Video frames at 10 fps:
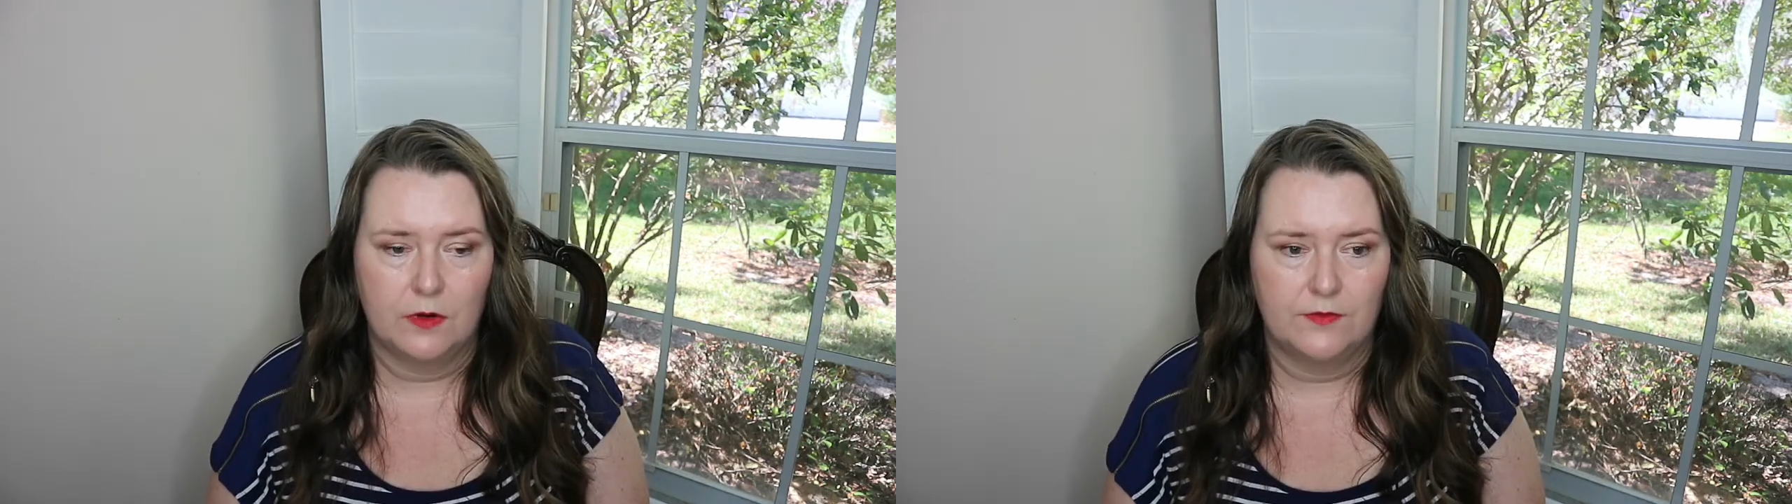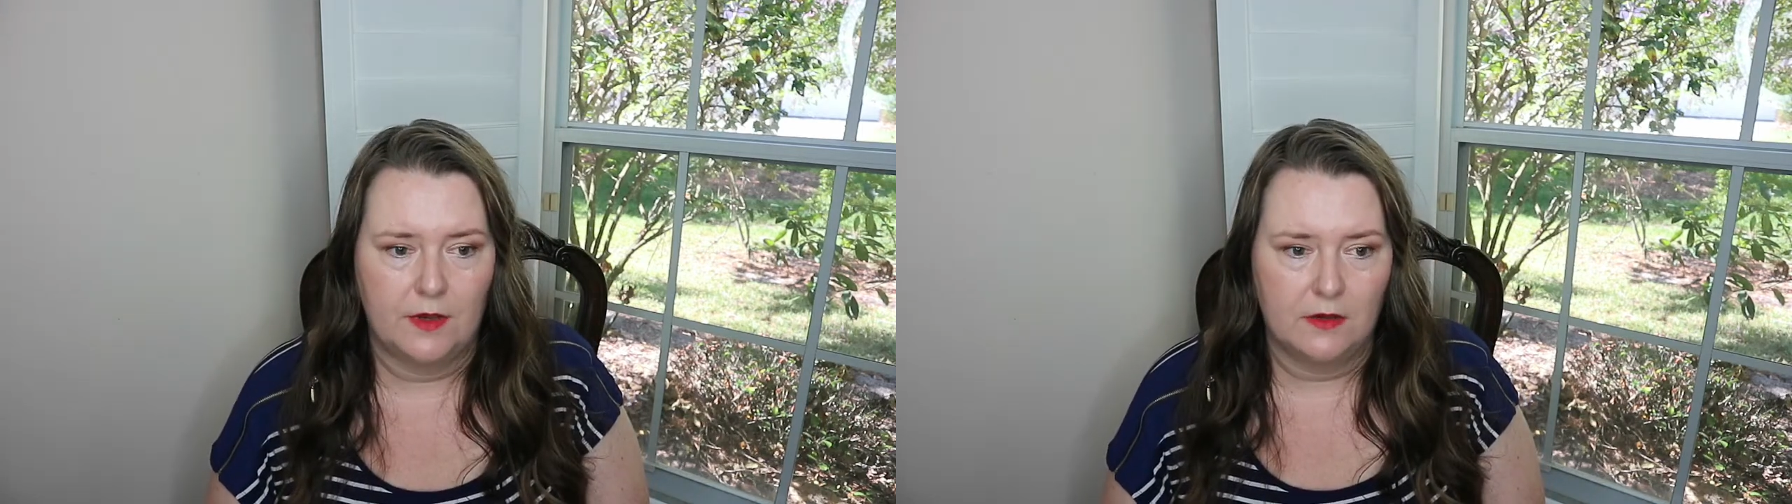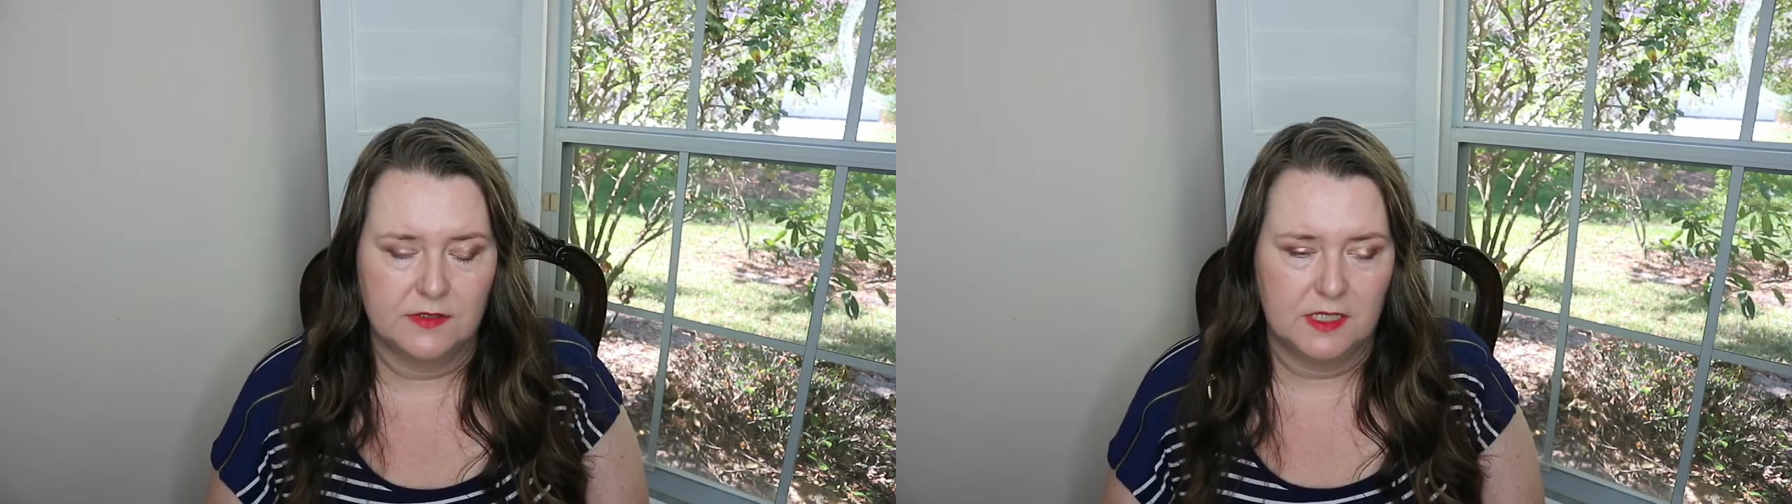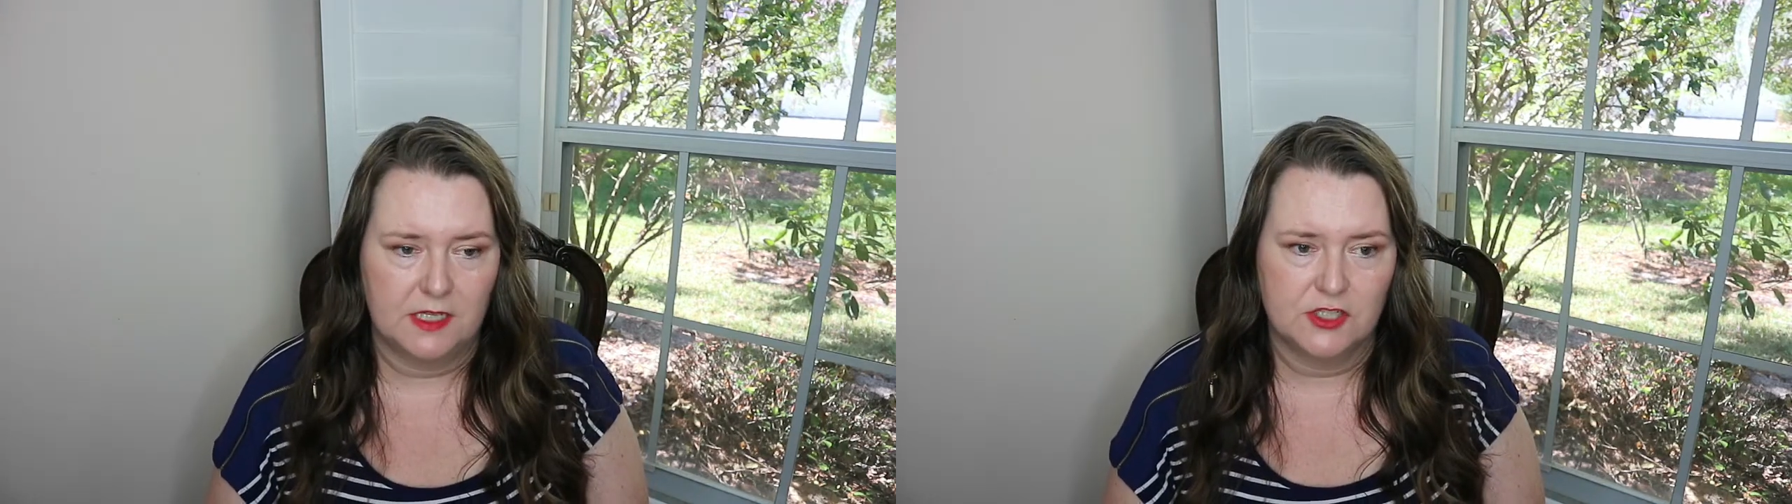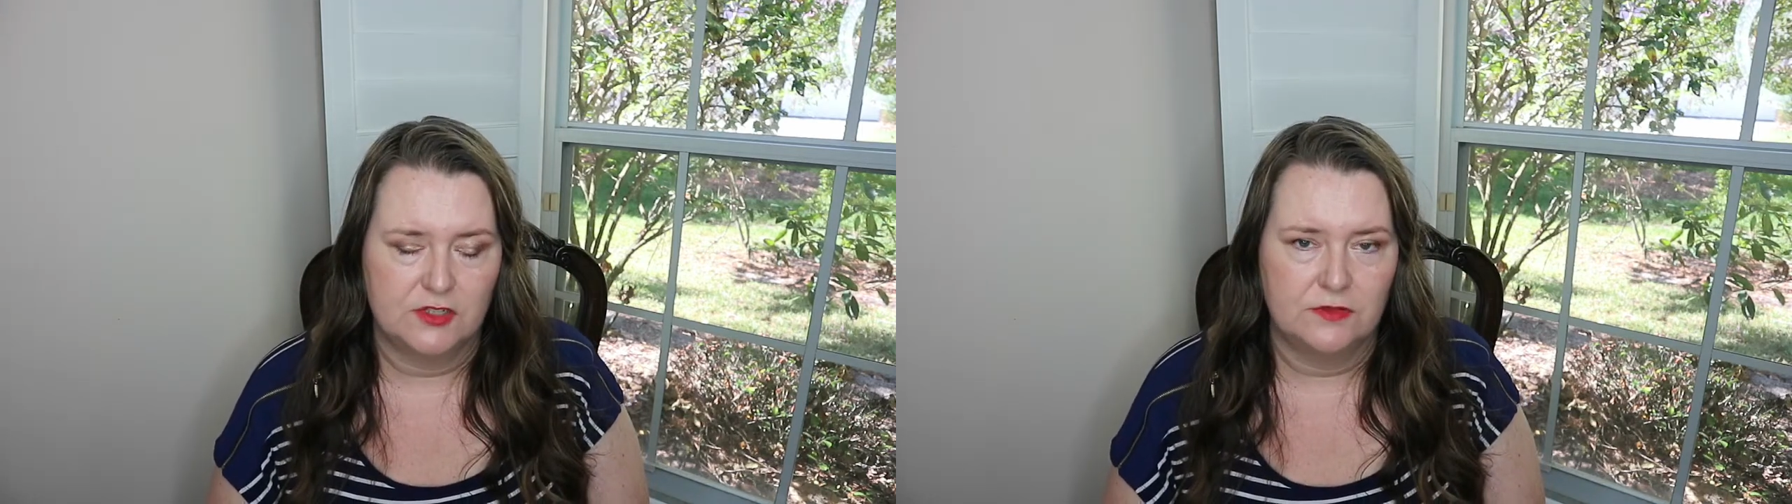were involved in
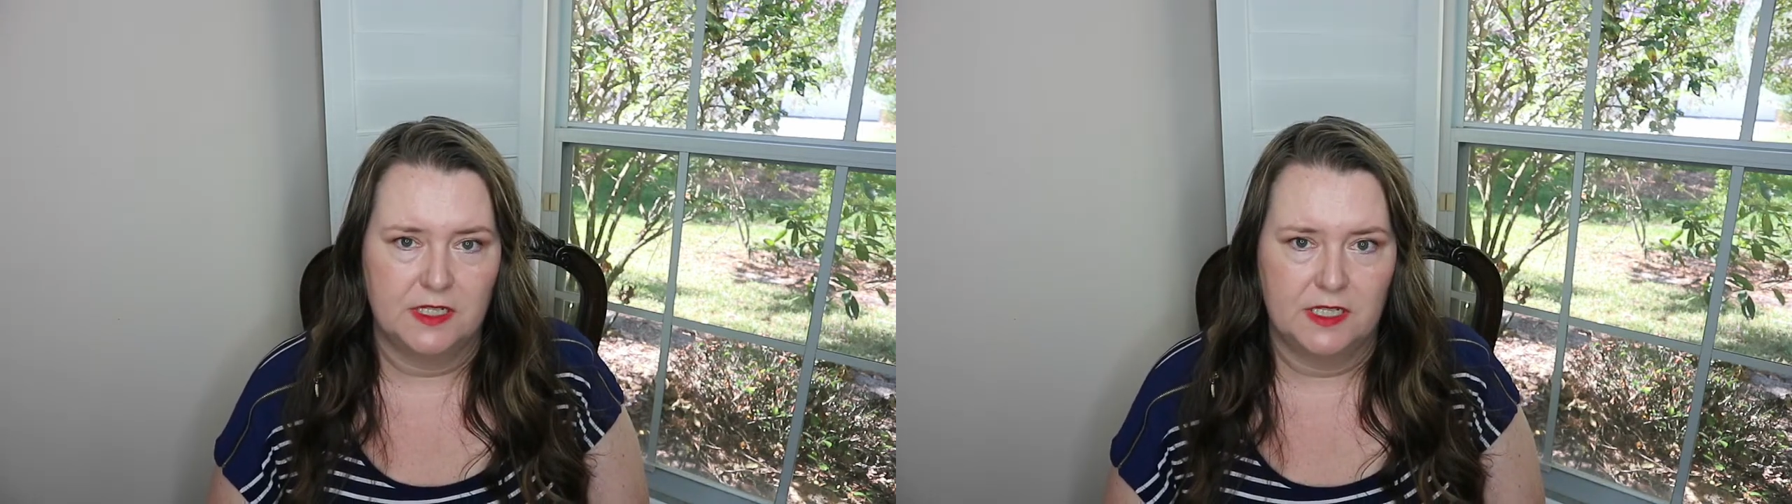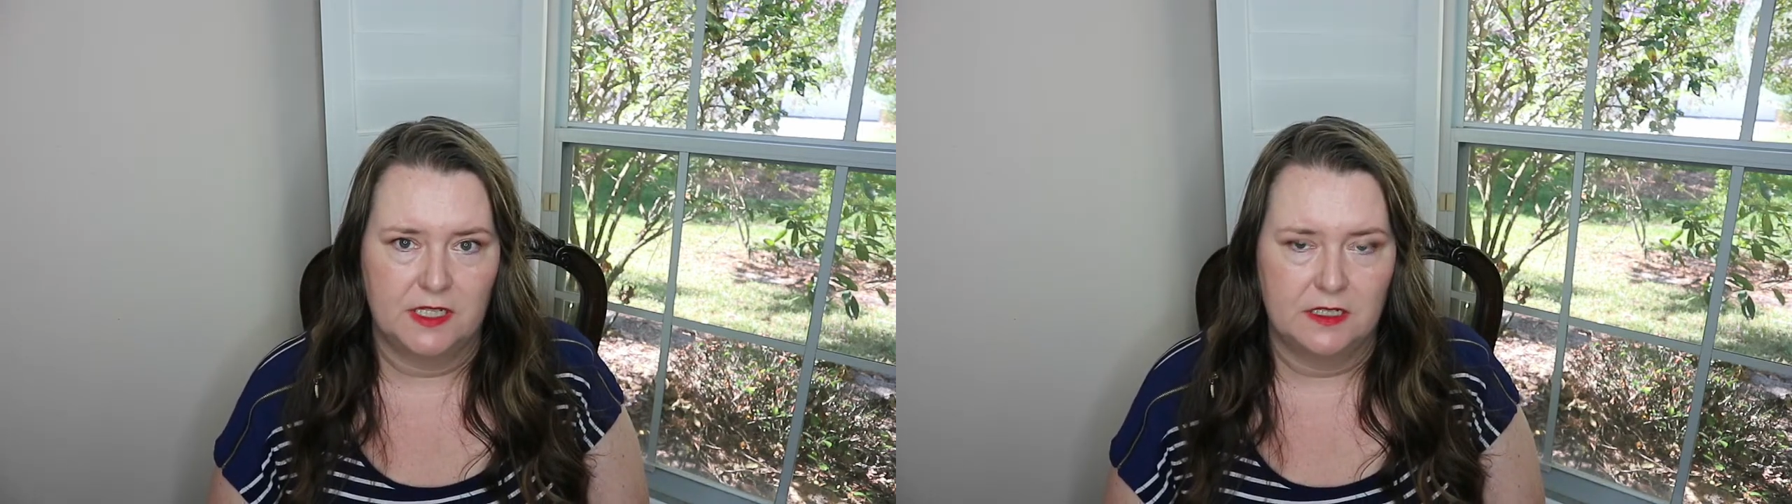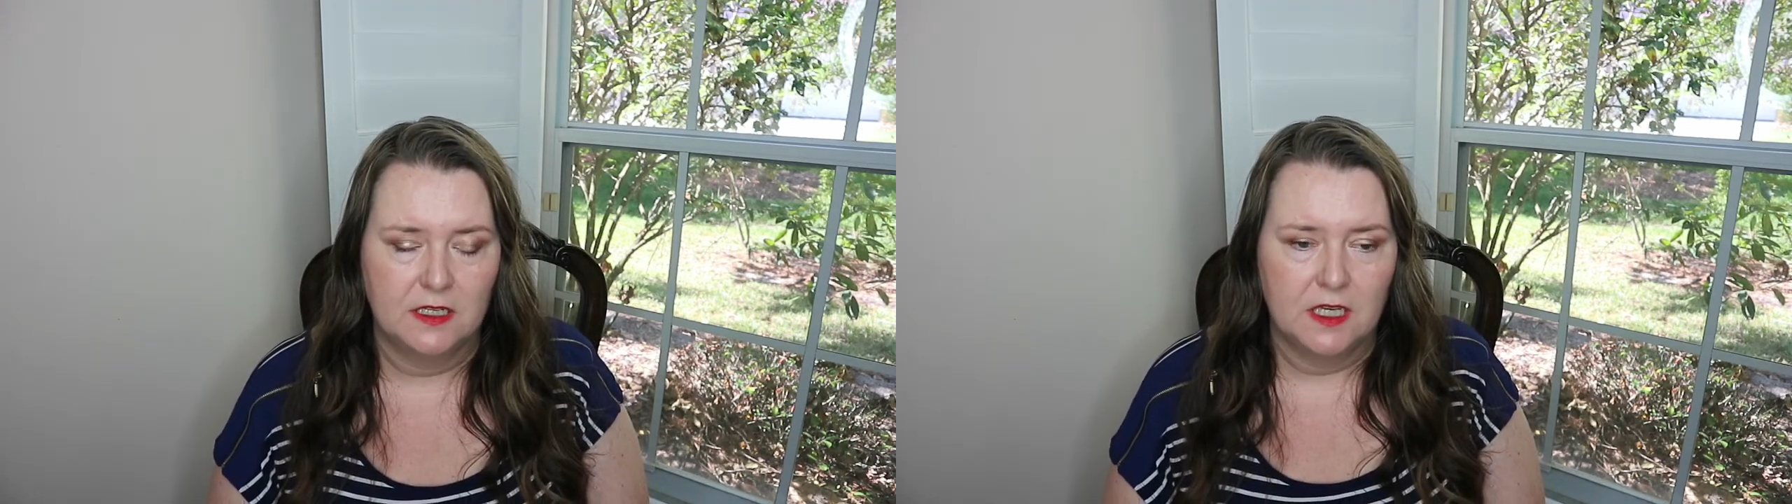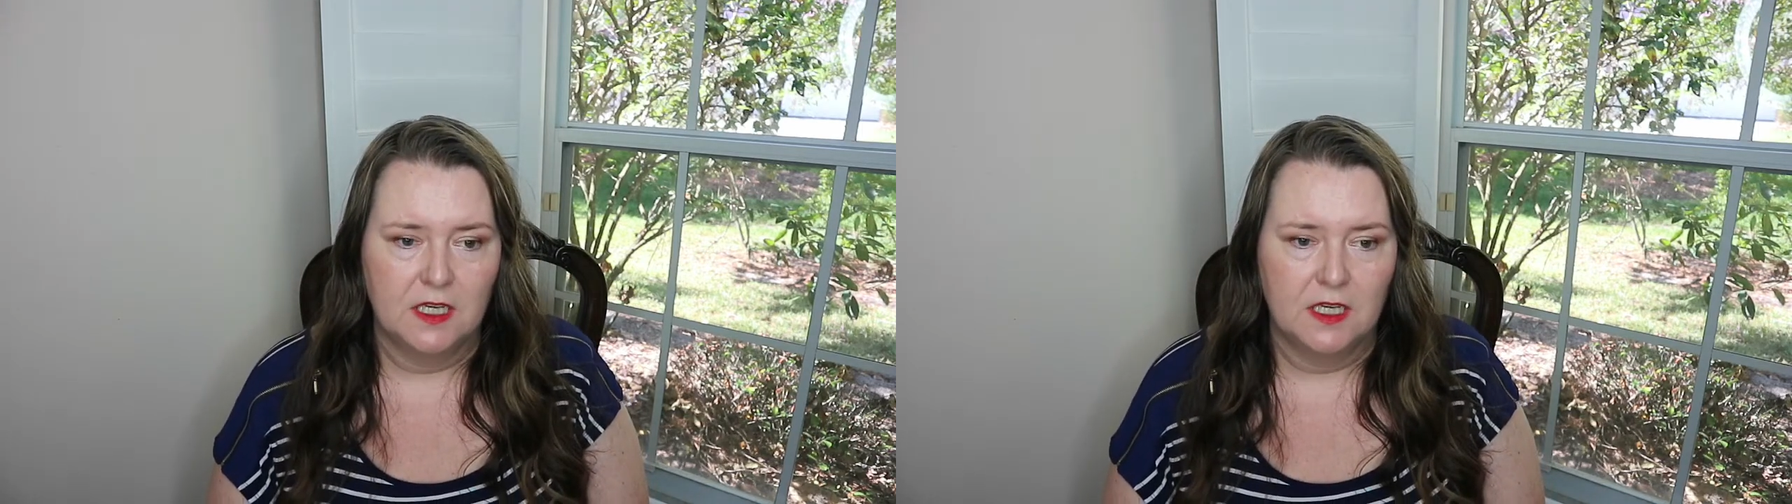that shooting, and